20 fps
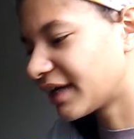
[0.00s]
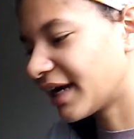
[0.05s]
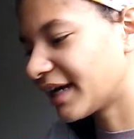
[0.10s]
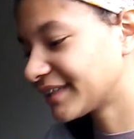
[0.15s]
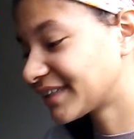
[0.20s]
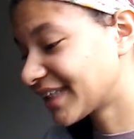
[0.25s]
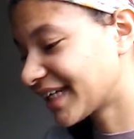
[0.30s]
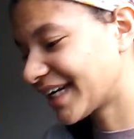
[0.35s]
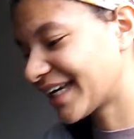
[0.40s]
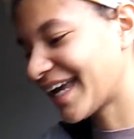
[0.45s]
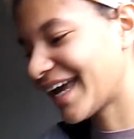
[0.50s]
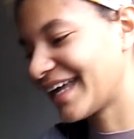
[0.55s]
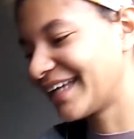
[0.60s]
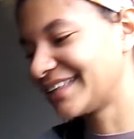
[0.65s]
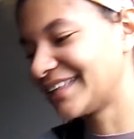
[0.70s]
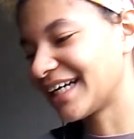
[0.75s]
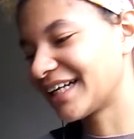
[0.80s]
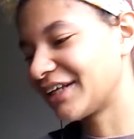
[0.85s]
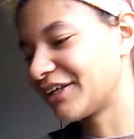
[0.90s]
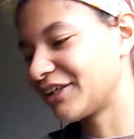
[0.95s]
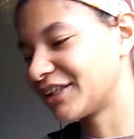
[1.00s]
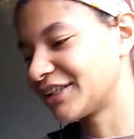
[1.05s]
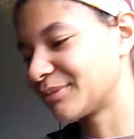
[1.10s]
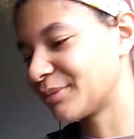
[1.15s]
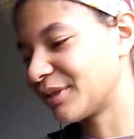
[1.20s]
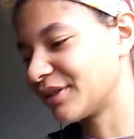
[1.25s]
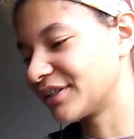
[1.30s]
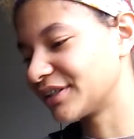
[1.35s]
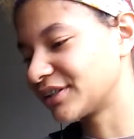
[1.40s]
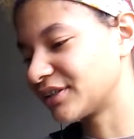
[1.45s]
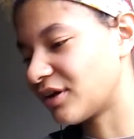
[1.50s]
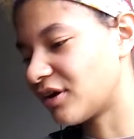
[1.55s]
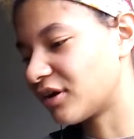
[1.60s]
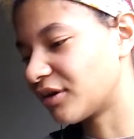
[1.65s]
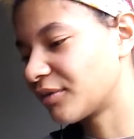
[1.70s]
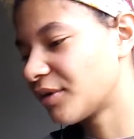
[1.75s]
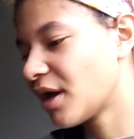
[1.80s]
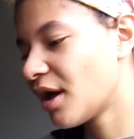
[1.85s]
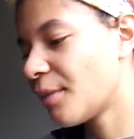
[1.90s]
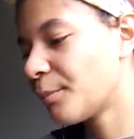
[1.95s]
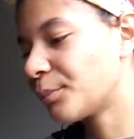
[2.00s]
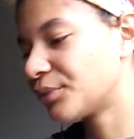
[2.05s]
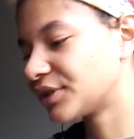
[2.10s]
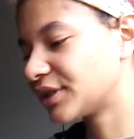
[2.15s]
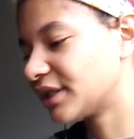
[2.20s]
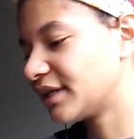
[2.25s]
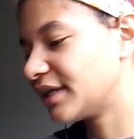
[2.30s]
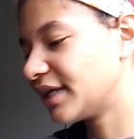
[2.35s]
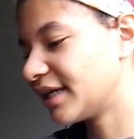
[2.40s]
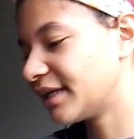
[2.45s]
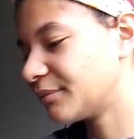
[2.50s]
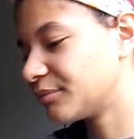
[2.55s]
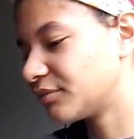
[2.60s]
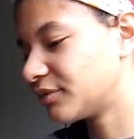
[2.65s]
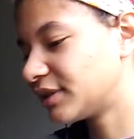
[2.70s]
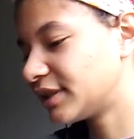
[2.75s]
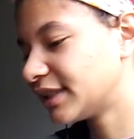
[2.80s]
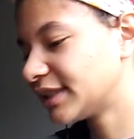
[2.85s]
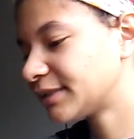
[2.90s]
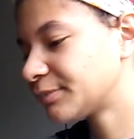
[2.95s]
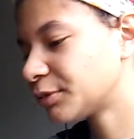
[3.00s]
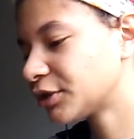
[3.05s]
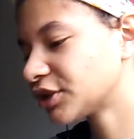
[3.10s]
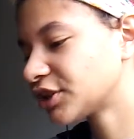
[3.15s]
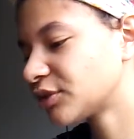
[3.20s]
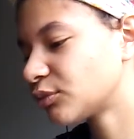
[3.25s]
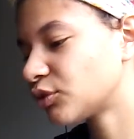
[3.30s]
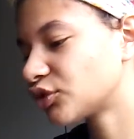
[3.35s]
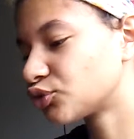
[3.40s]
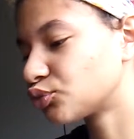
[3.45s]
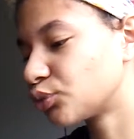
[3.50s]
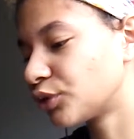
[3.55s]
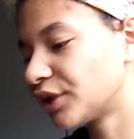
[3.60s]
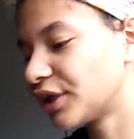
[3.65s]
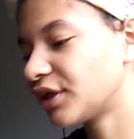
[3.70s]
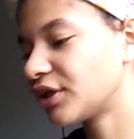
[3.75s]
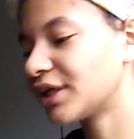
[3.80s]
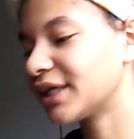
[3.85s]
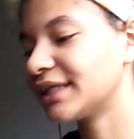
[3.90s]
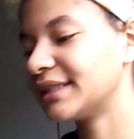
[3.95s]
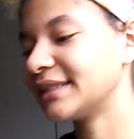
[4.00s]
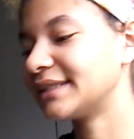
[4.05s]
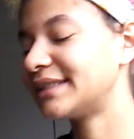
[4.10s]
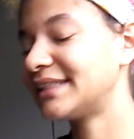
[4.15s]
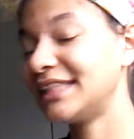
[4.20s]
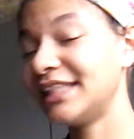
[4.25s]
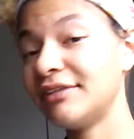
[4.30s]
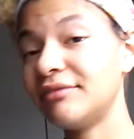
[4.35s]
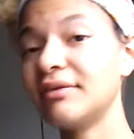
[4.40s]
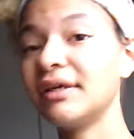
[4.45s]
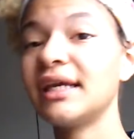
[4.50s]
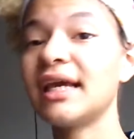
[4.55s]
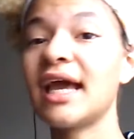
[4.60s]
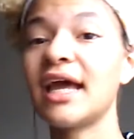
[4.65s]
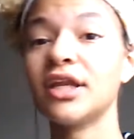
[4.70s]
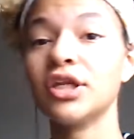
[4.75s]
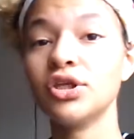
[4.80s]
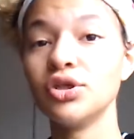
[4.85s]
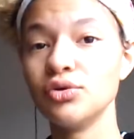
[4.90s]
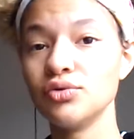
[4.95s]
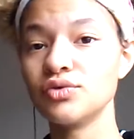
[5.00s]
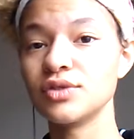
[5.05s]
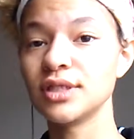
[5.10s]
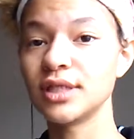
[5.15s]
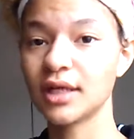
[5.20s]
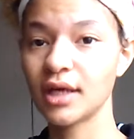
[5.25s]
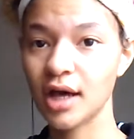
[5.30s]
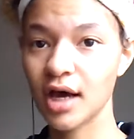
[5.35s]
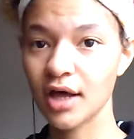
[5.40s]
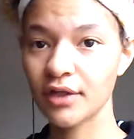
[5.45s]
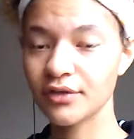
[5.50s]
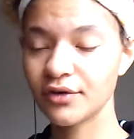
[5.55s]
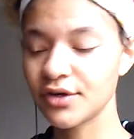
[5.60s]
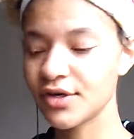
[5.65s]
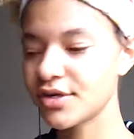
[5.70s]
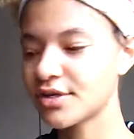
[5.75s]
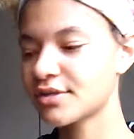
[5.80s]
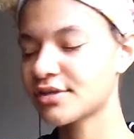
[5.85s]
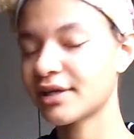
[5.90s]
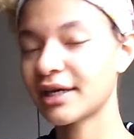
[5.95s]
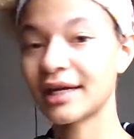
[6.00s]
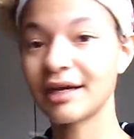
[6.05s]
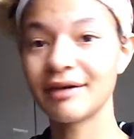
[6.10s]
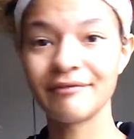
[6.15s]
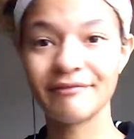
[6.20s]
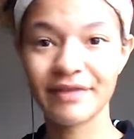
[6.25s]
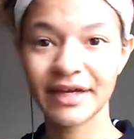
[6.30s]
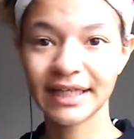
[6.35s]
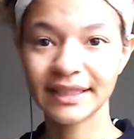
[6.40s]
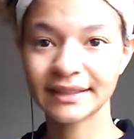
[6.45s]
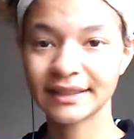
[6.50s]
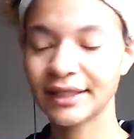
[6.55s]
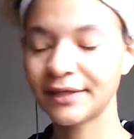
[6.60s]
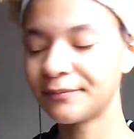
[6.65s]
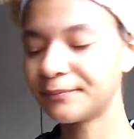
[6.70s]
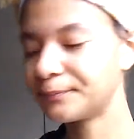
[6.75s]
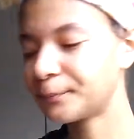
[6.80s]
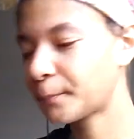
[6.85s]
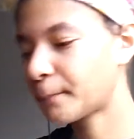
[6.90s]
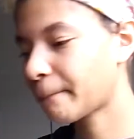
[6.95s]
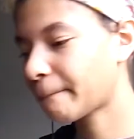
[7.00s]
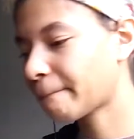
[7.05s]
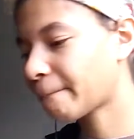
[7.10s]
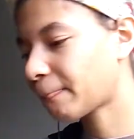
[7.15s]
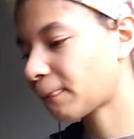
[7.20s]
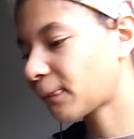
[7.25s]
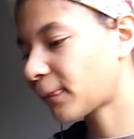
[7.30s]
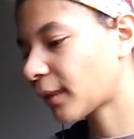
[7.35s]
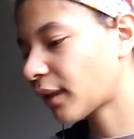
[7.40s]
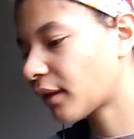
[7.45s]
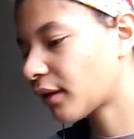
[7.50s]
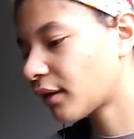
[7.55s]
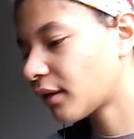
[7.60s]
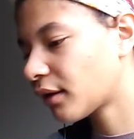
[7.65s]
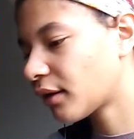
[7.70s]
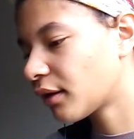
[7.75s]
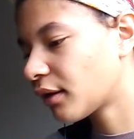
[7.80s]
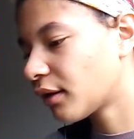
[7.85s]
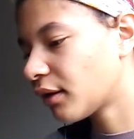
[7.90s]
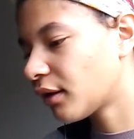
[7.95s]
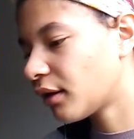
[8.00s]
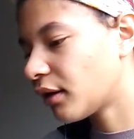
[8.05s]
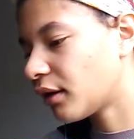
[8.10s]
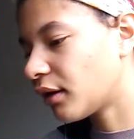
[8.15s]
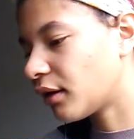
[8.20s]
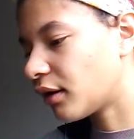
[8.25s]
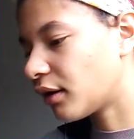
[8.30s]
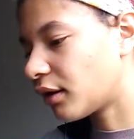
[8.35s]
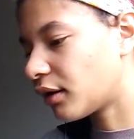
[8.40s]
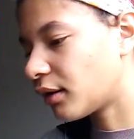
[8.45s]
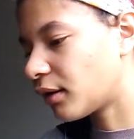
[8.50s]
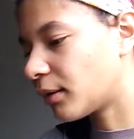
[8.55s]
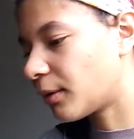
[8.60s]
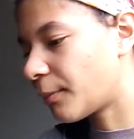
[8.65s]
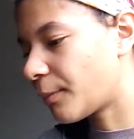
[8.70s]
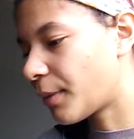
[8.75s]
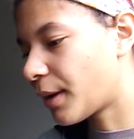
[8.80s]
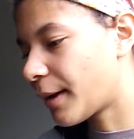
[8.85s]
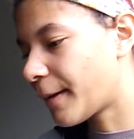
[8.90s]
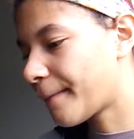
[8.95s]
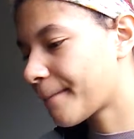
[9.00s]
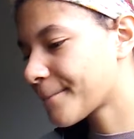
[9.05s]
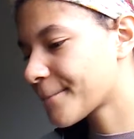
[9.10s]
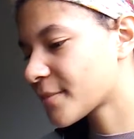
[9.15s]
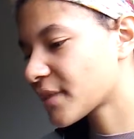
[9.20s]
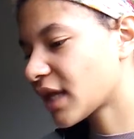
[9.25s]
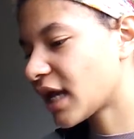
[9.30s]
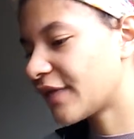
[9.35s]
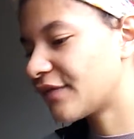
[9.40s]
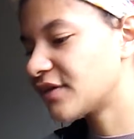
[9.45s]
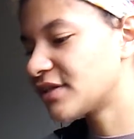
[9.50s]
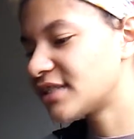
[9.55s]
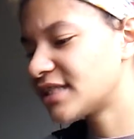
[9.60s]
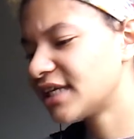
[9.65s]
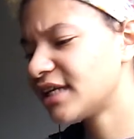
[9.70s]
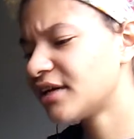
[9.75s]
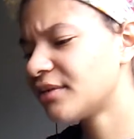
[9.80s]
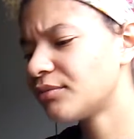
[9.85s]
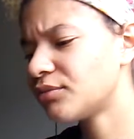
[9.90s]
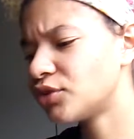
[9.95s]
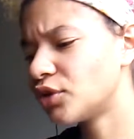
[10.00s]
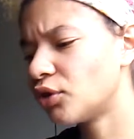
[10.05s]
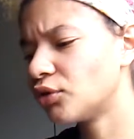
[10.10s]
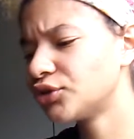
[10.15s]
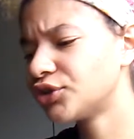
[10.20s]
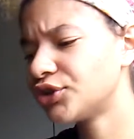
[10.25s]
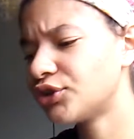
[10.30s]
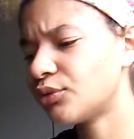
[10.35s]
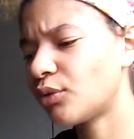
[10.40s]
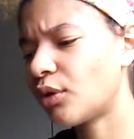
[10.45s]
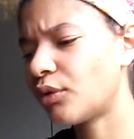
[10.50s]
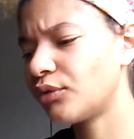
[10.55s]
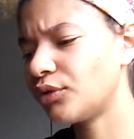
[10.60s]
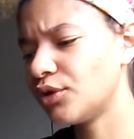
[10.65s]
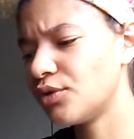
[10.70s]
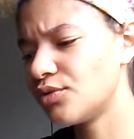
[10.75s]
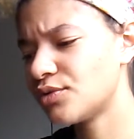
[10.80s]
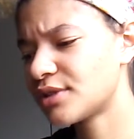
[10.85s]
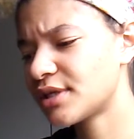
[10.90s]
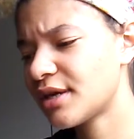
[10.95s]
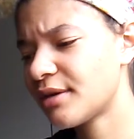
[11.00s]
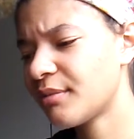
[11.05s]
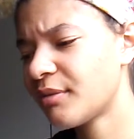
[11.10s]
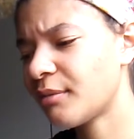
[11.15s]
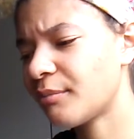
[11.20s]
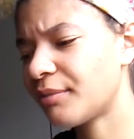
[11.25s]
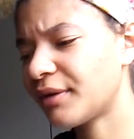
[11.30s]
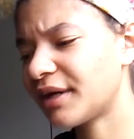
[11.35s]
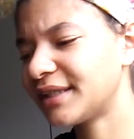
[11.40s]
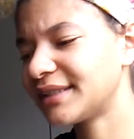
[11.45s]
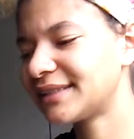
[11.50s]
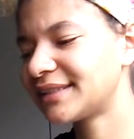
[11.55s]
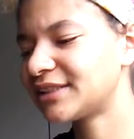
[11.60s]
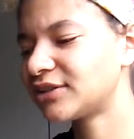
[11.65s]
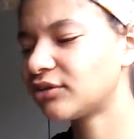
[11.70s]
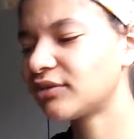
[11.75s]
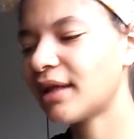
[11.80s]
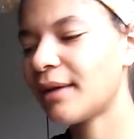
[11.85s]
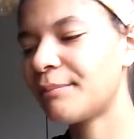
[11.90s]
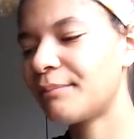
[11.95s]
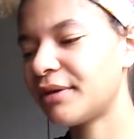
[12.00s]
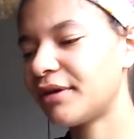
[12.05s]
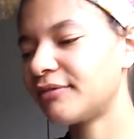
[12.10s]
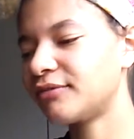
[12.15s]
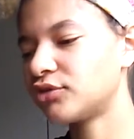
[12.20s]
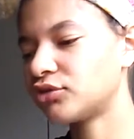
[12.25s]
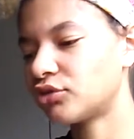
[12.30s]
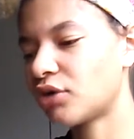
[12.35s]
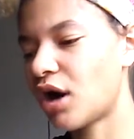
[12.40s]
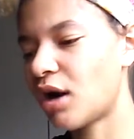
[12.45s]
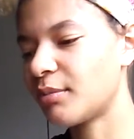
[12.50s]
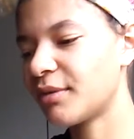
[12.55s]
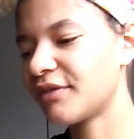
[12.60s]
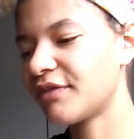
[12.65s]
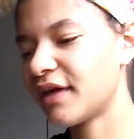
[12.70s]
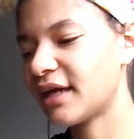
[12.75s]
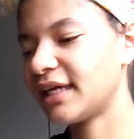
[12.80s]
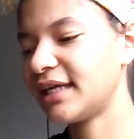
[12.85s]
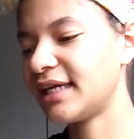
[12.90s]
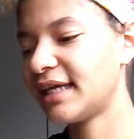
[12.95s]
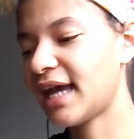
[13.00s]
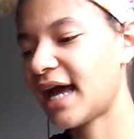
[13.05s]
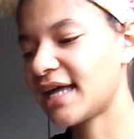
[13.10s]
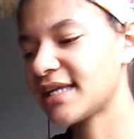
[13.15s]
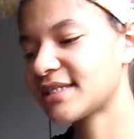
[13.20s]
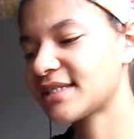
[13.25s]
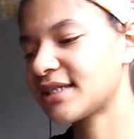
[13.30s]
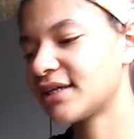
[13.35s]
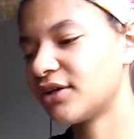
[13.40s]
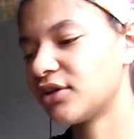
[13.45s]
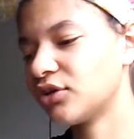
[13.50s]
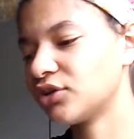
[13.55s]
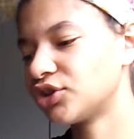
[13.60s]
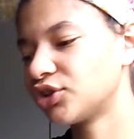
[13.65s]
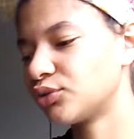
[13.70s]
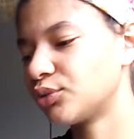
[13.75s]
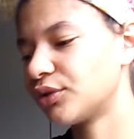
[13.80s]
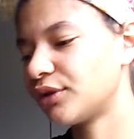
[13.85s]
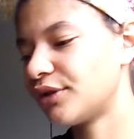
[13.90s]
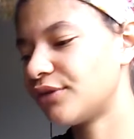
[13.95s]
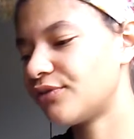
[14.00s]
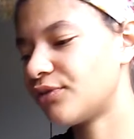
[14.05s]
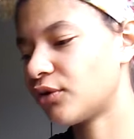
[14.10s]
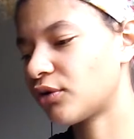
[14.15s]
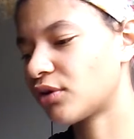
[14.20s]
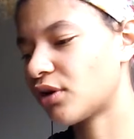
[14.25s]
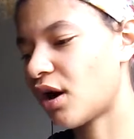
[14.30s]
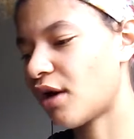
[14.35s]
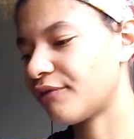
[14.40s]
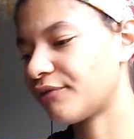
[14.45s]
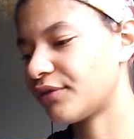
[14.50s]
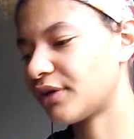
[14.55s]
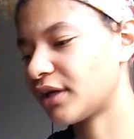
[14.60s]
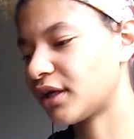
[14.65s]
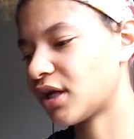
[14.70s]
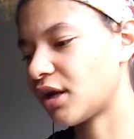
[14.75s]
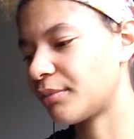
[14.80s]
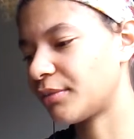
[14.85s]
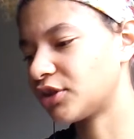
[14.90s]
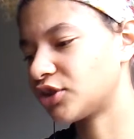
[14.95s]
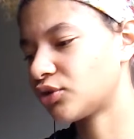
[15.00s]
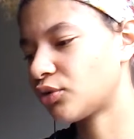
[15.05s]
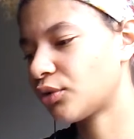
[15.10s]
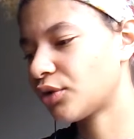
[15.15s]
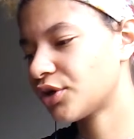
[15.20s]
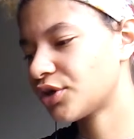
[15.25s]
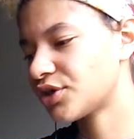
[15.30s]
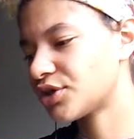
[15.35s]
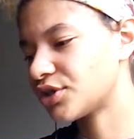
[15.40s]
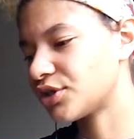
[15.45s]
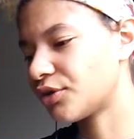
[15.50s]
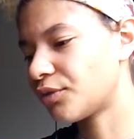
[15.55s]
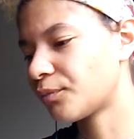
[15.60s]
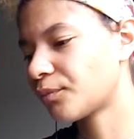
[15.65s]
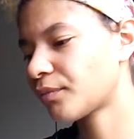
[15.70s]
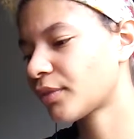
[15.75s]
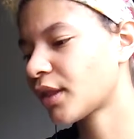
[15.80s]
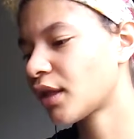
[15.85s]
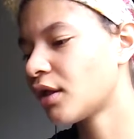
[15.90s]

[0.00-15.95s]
I said I can't exactly explain this song, but the name, this person was really good at deceiving and using others, like a vixen. And the DM knows you won't use him, but it's still that bit of trauma that he has to heal to really feel confident coming towards you.